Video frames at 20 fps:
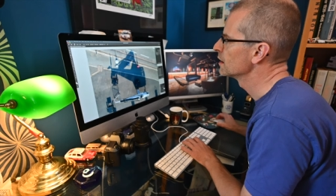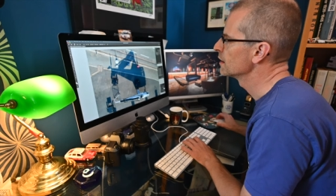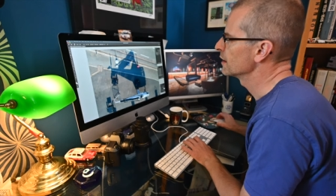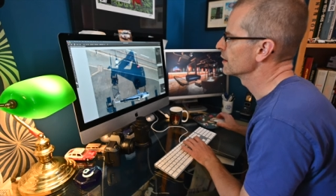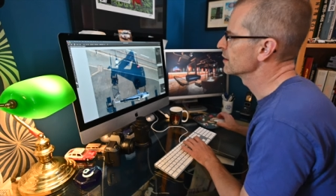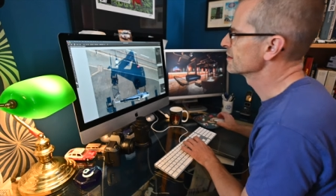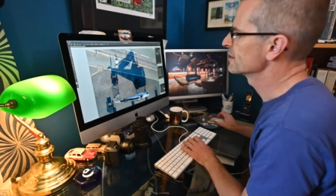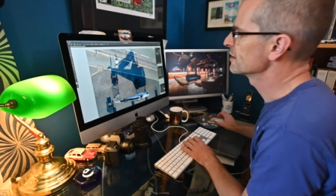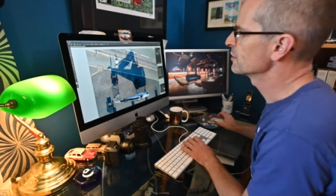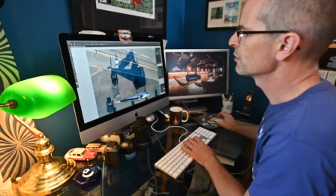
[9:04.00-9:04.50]
Now
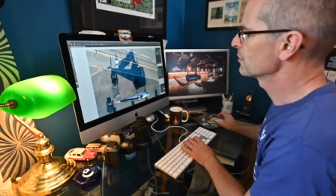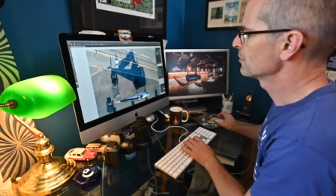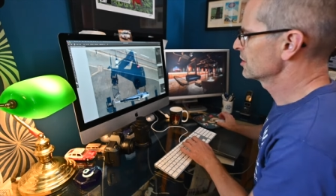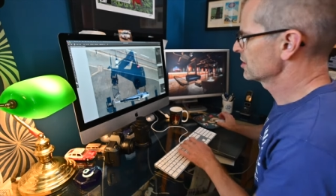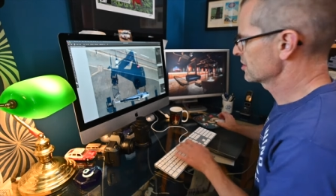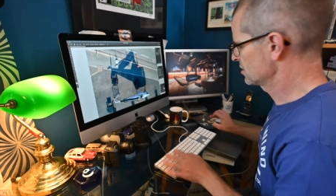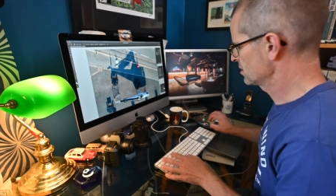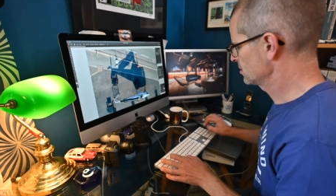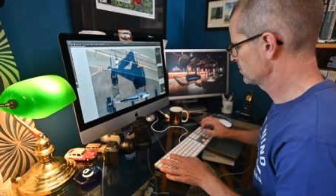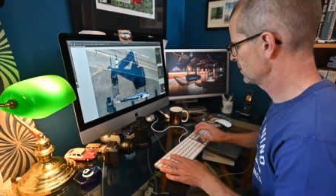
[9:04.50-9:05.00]
you see what I
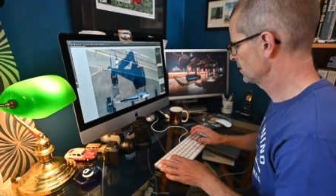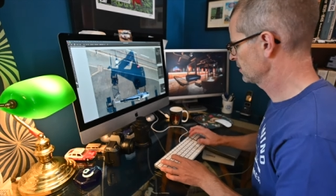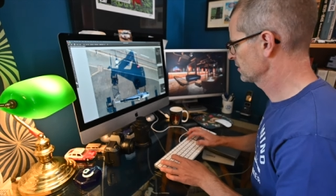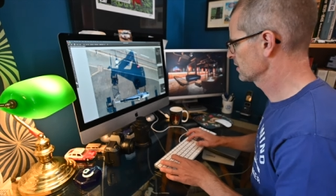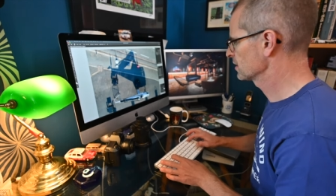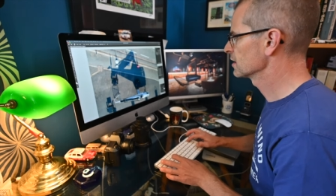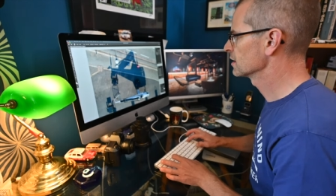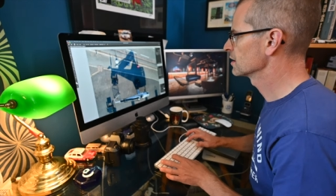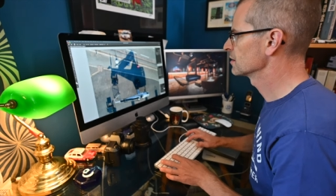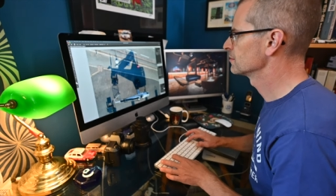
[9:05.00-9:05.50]
mentioned about
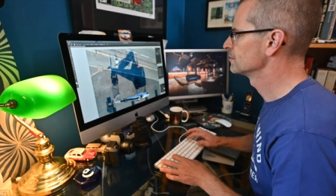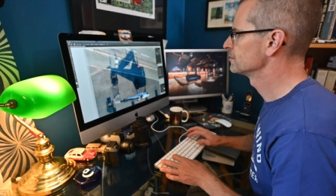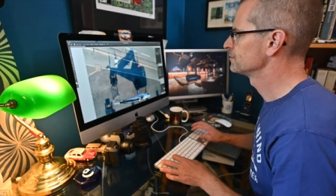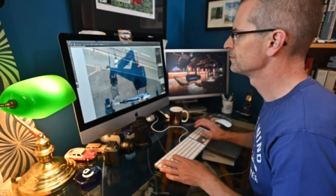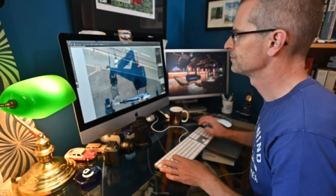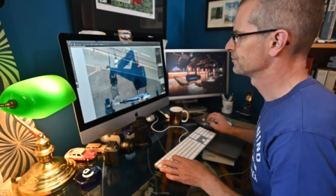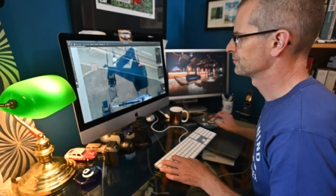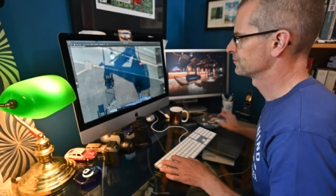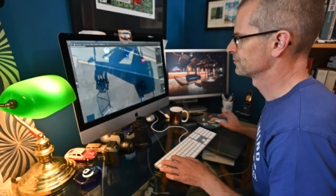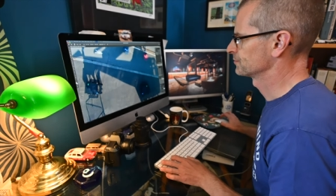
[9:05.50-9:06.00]
the uh,
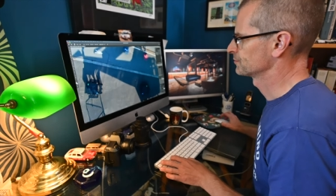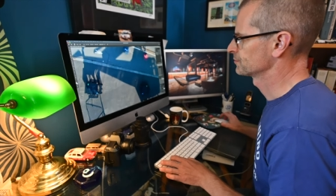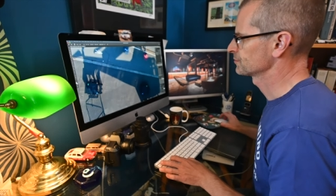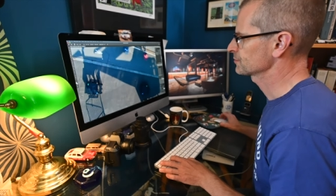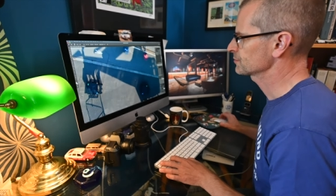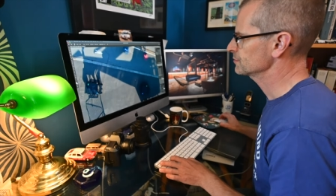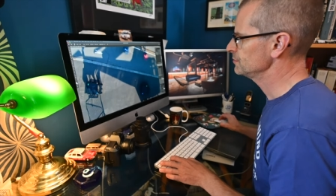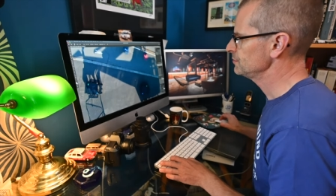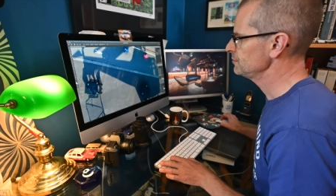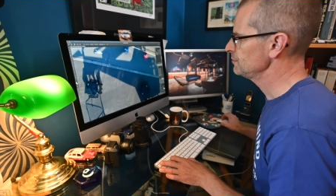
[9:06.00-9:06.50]

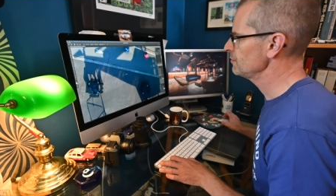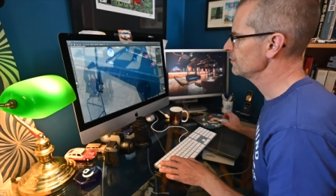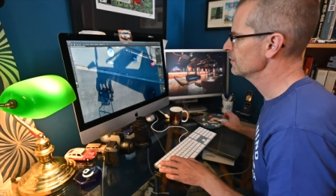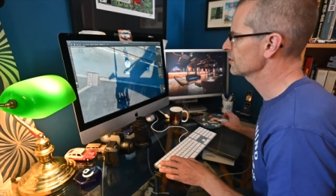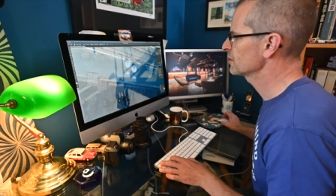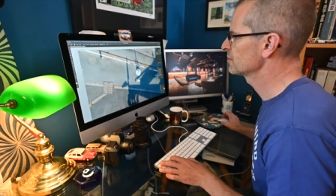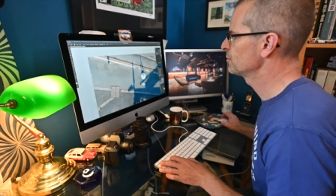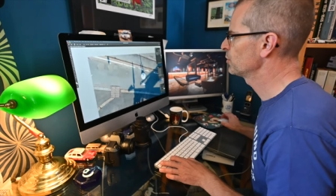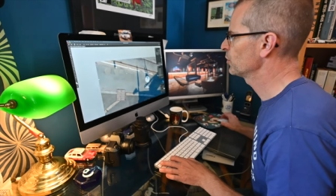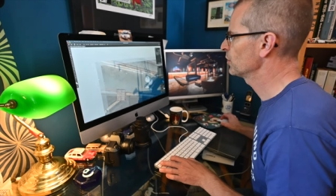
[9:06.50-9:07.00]

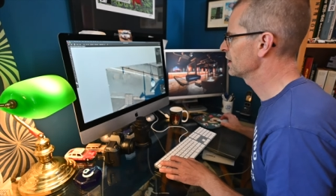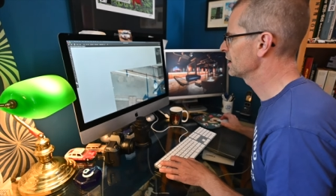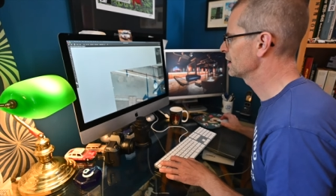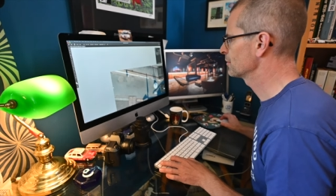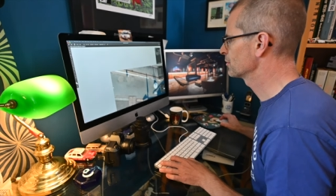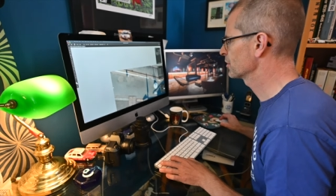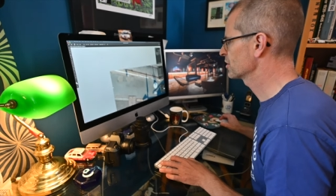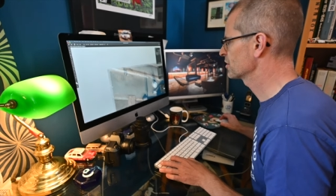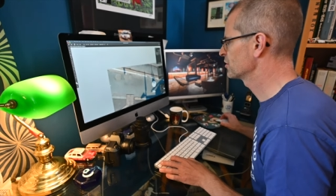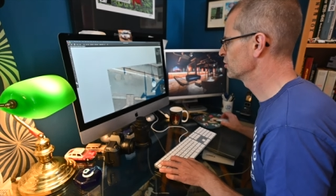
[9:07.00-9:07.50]
spot healing
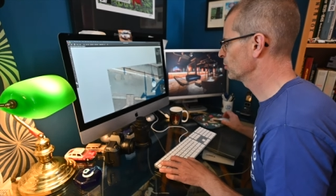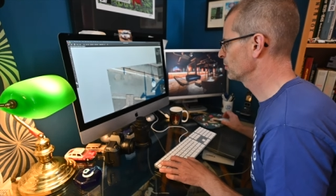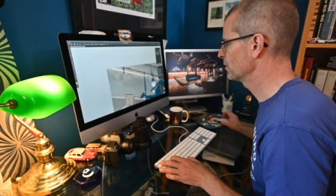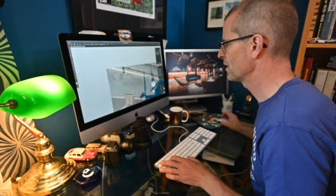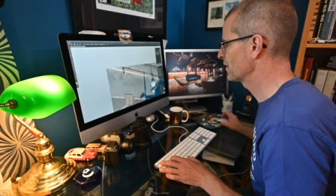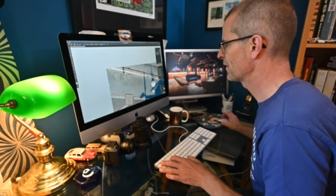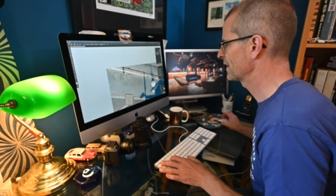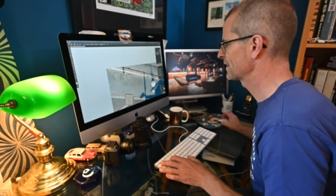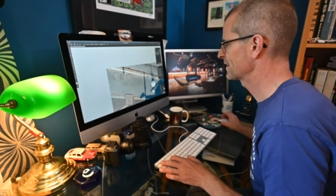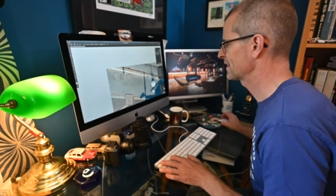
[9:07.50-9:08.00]
brush not being
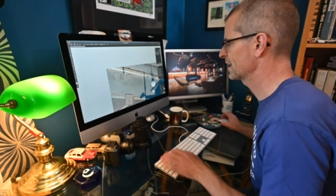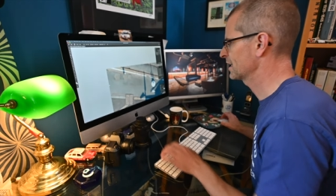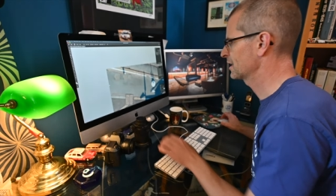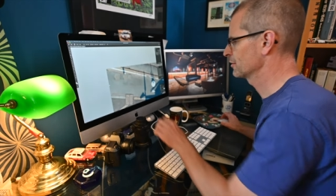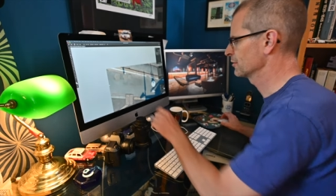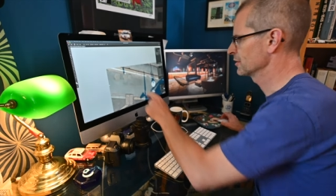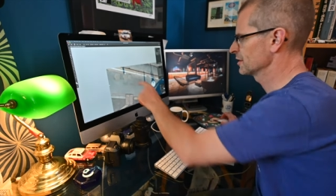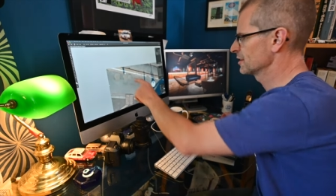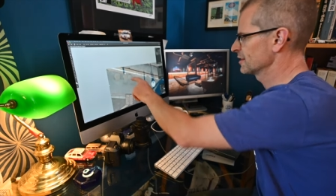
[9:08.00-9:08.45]
that accurate.